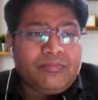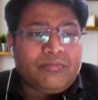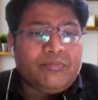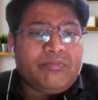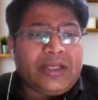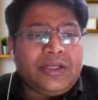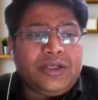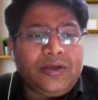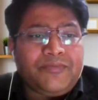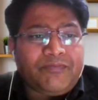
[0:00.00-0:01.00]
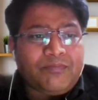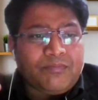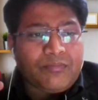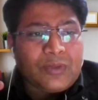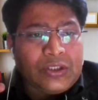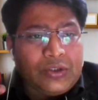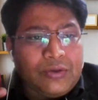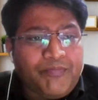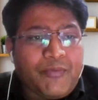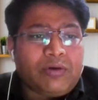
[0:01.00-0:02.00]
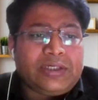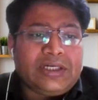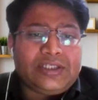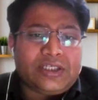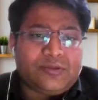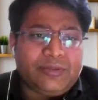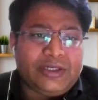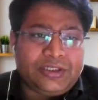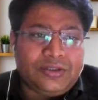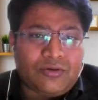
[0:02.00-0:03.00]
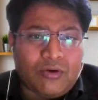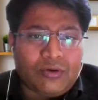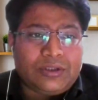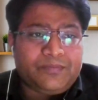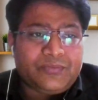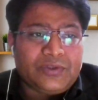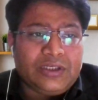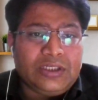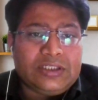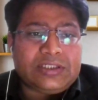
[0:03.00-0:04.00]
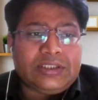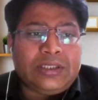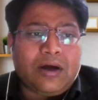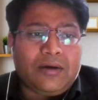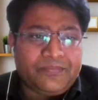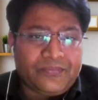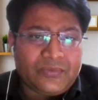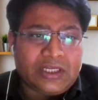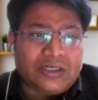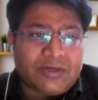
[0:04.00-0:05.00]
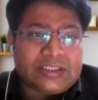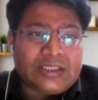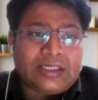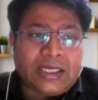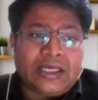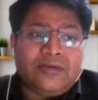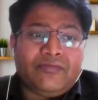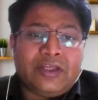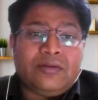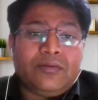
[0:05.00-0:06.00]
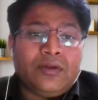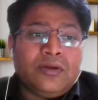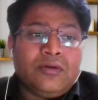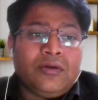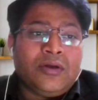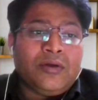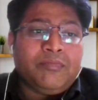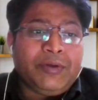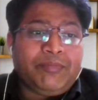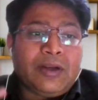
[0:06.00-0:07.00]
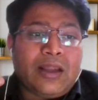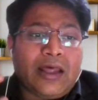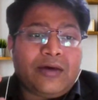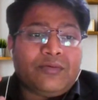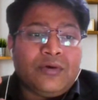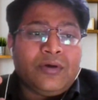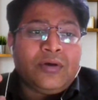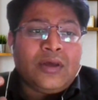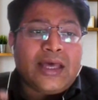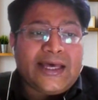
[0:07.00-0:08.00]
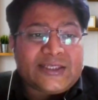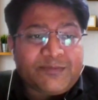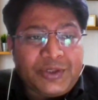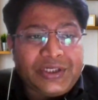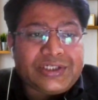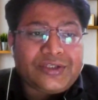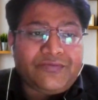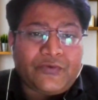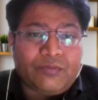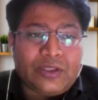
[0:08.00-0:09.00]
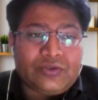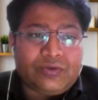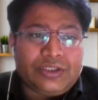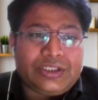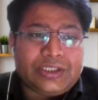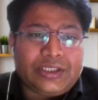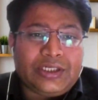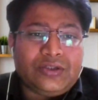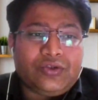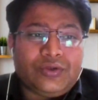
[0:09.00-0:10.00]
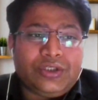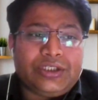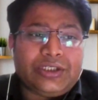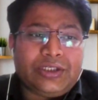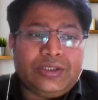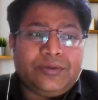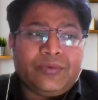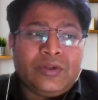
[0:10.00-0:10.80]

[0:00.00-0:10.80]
Many important judgment he wrote in his era. That was the time when people have aspiration from the judiciary and judiciary